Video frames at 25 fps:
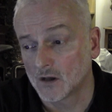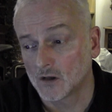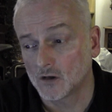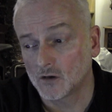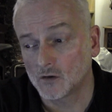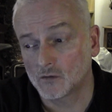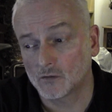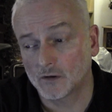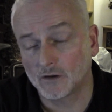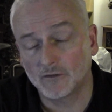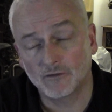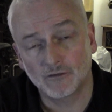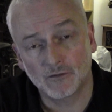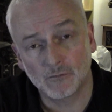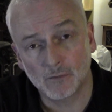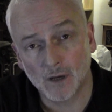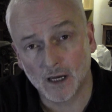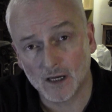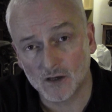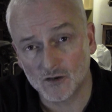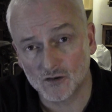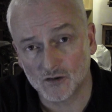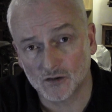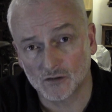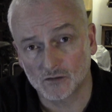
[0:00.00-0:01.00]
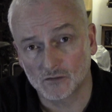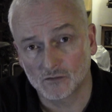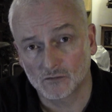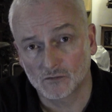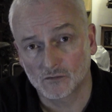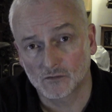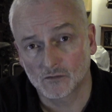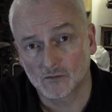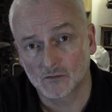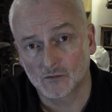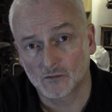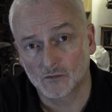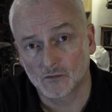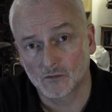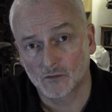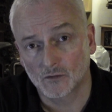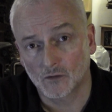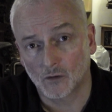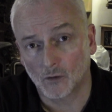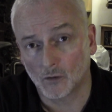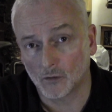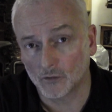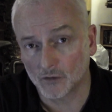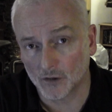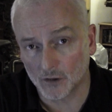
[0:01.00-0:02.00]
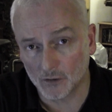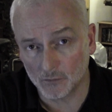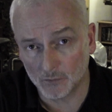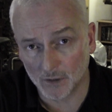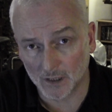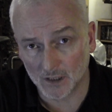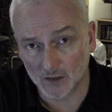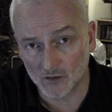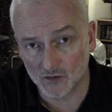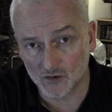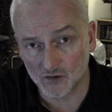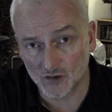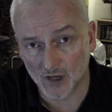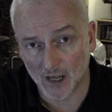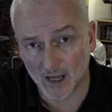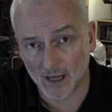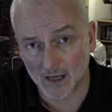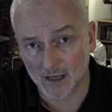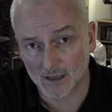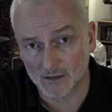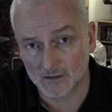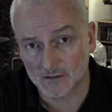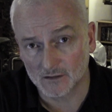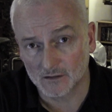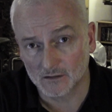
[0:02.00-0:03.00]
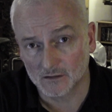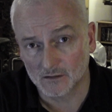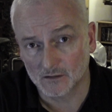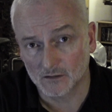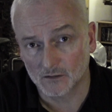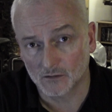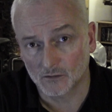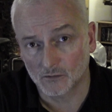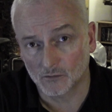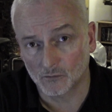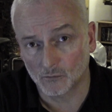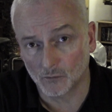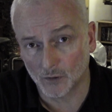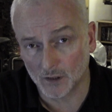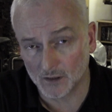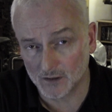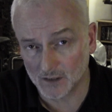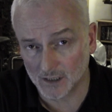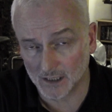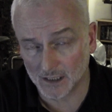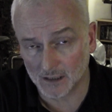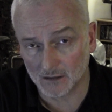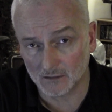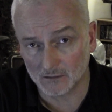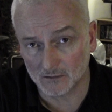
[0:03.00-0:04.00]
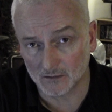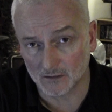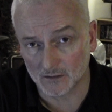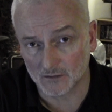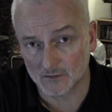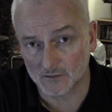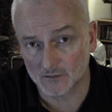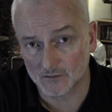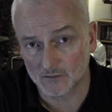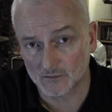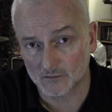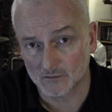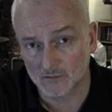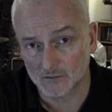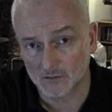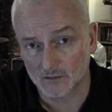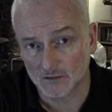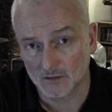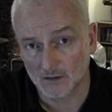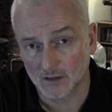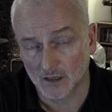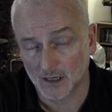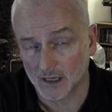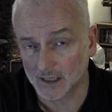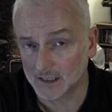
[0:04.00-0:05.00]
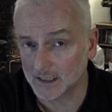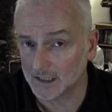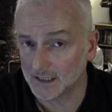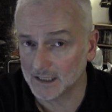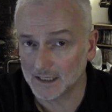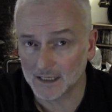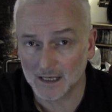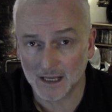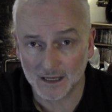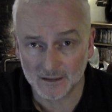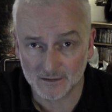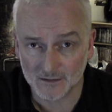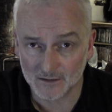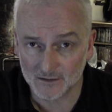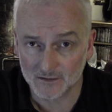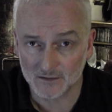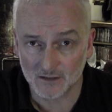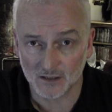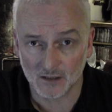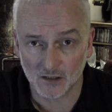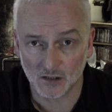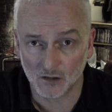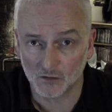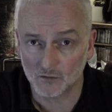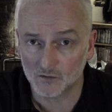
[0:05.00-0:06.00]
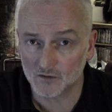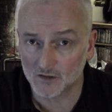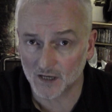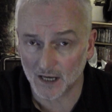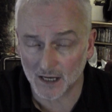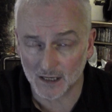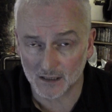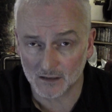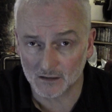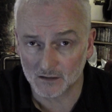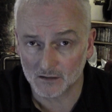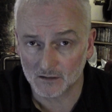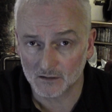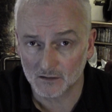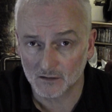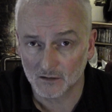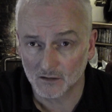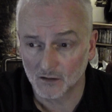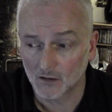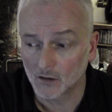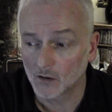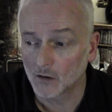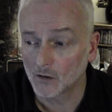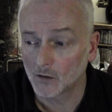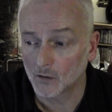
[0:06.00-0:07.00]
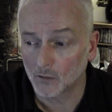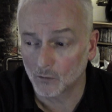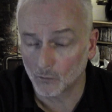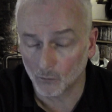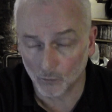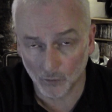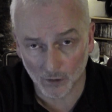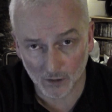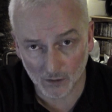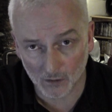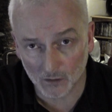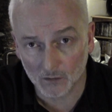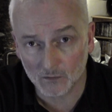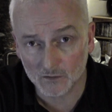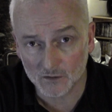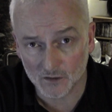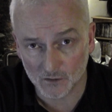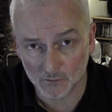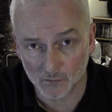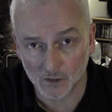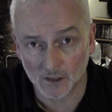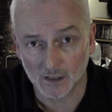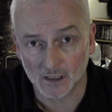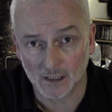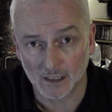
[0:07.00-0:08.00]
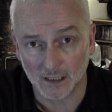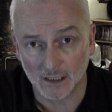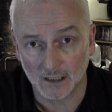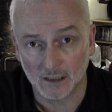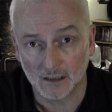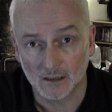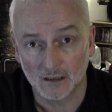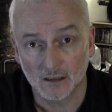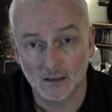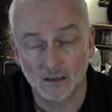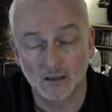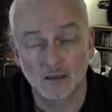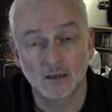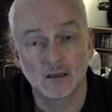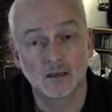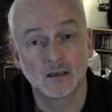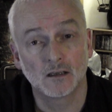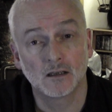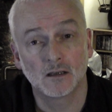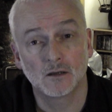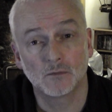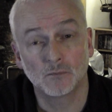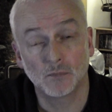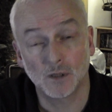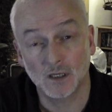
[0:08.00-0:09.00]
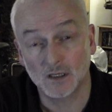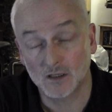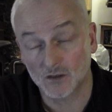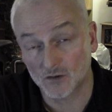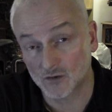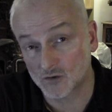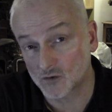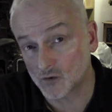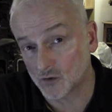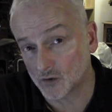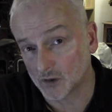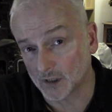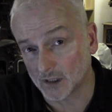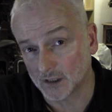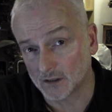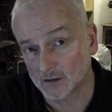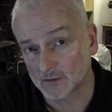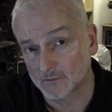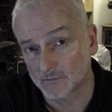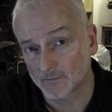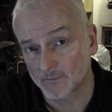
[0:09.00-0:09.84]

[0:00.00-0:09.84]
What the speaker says: Your information, although being shared with the elders and any letters that you send, will ultimately be destroyed